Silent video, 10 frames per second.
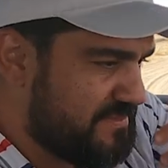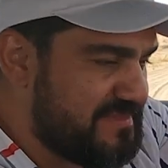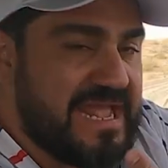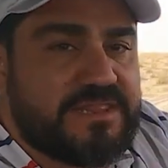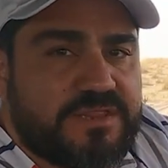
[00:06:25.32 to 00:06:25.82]

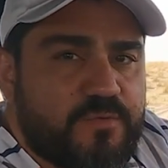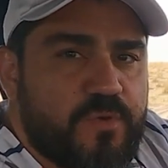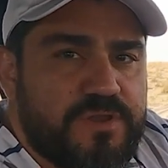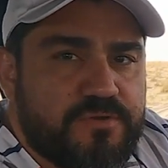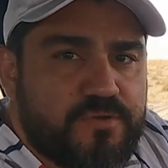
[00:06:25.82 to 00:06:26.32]
That's
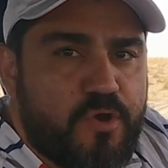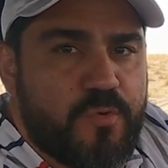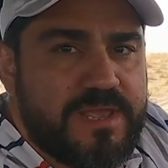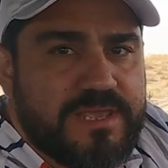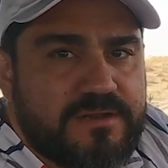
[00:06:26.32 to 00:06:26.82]
when you're
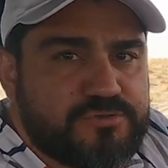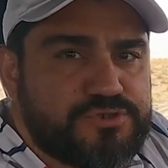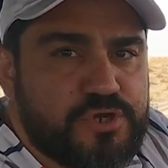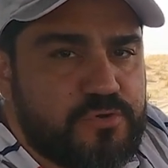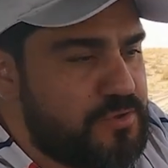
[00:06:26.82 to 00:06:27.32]
going, it'll
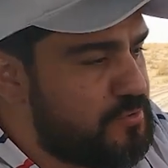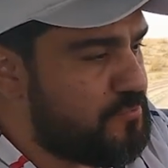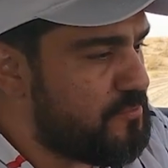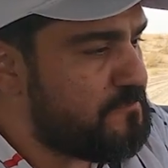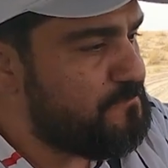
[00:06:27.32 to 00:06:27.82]
show
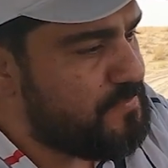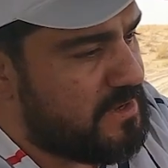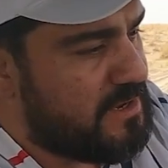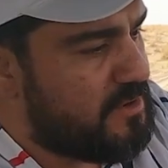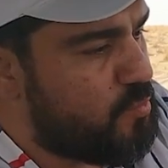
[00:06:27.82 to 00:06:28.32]
you
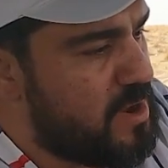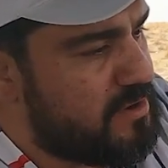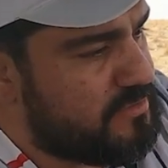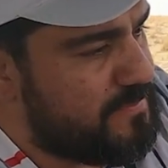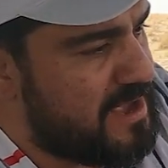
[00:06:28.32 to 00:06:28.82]

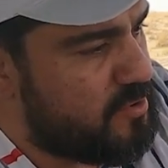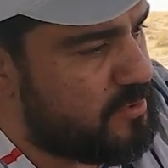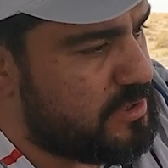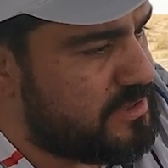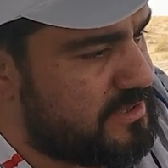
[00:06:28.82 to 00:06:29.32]
where the
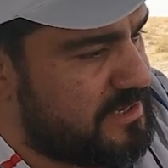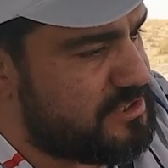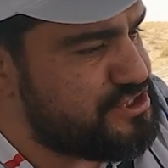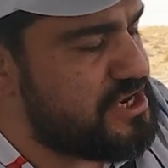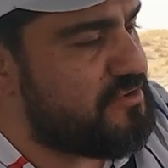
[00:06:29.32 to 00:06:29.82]
power is
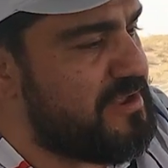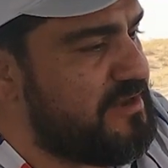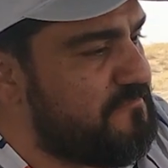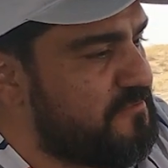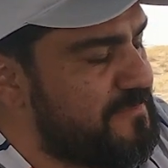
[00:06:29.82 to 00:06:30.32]

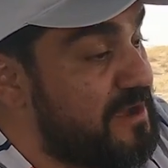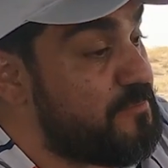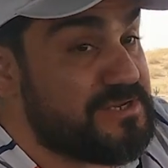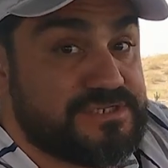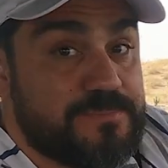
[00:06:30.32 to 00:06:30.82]
generating from, how
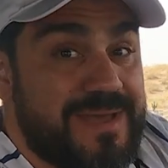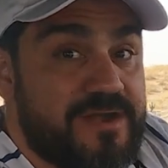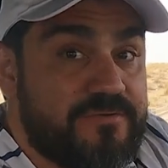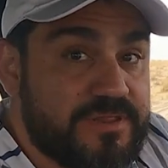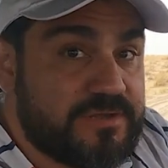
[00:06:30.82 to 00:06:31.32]
much the
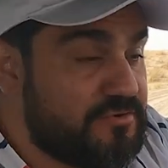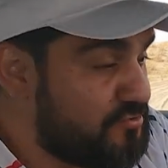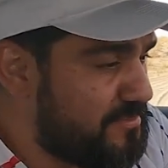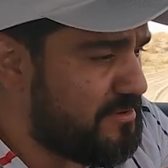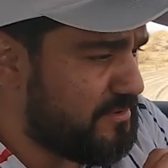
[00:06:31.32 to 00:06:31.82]
battery is
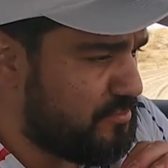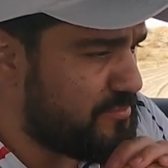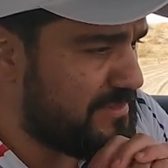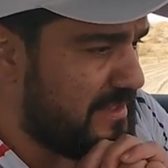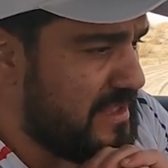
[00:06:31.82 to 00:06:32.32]
contributing to
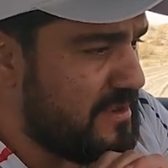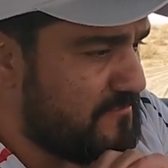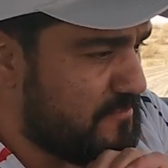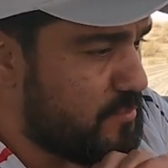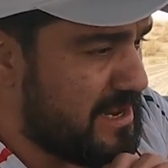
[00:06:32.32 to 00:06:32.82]
it,
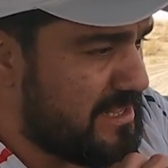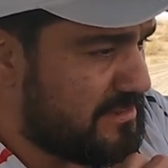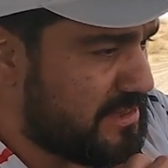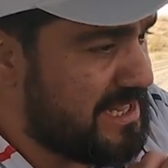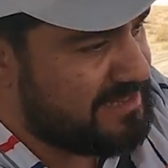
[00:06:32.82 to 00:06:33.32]
from what I
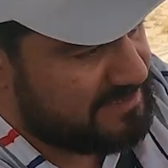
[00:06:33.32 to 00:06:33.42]
understand.